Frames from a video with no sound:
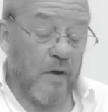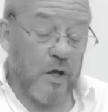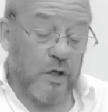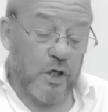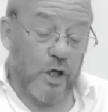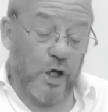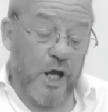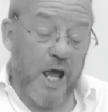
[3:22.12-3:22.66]

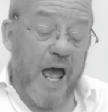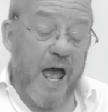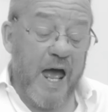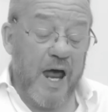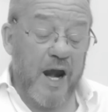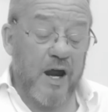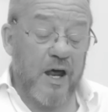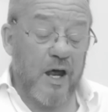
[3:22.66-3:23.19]
You
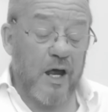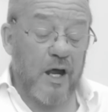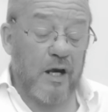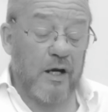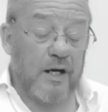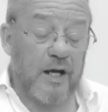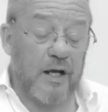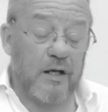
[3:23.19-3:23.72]
get a
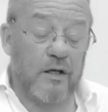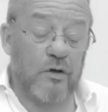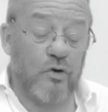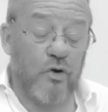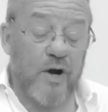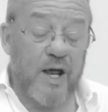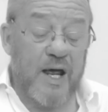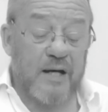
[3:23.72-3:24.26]
little
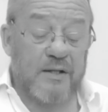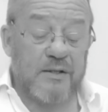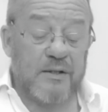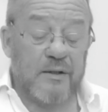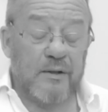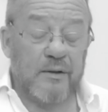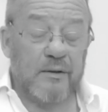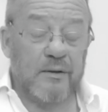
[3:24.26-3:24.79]
grit,
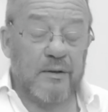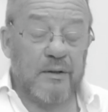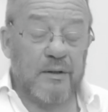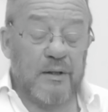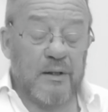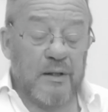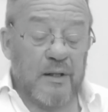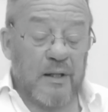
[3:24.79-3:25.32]

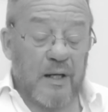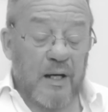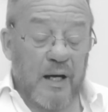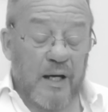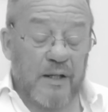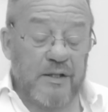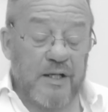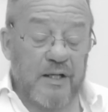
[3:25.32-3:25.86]

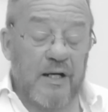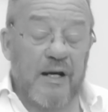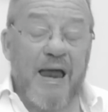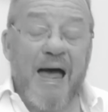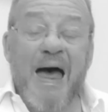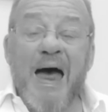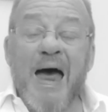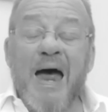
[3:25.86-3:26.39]
and you
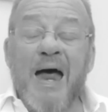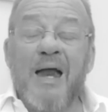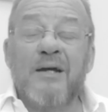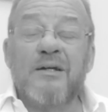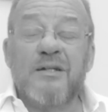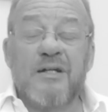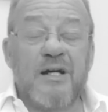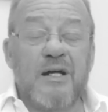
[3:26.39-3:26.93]

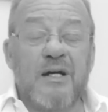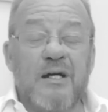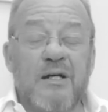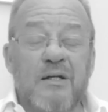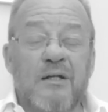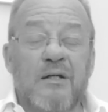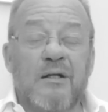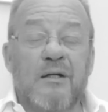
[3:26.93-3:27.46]
land
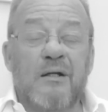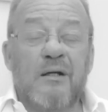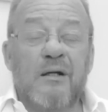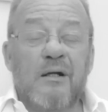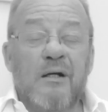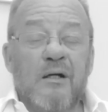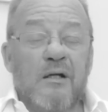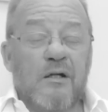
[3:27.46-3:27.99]

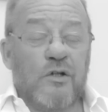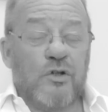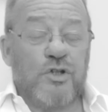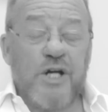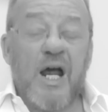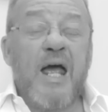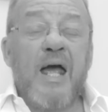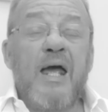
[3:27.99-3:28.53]
in
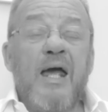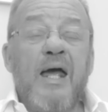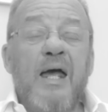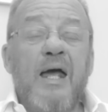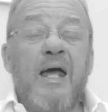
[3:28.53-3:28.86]
jail.